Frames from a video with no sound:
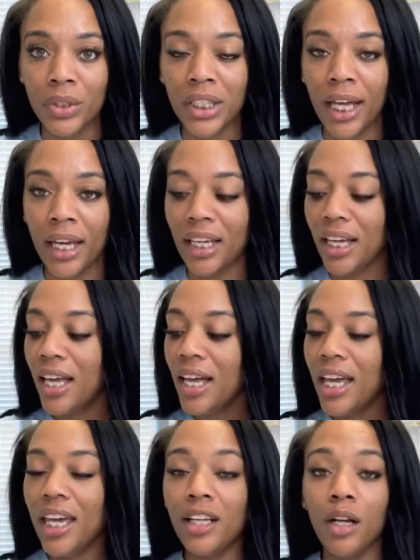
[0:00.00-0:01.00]
Like,
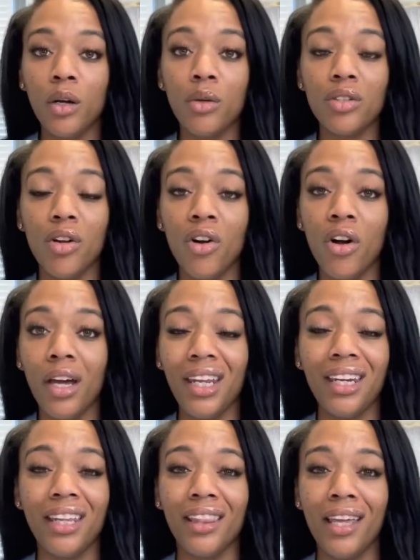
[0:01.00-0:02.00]
it goes on and
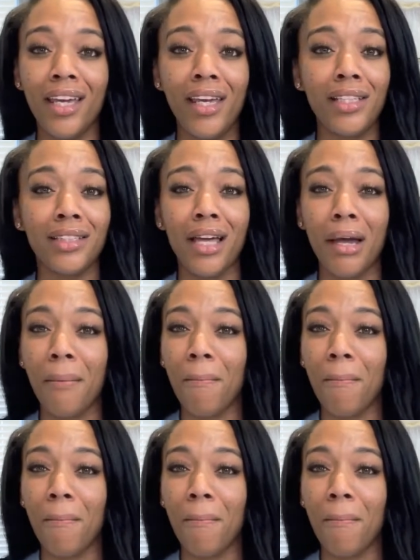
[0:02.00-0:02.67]
it lays like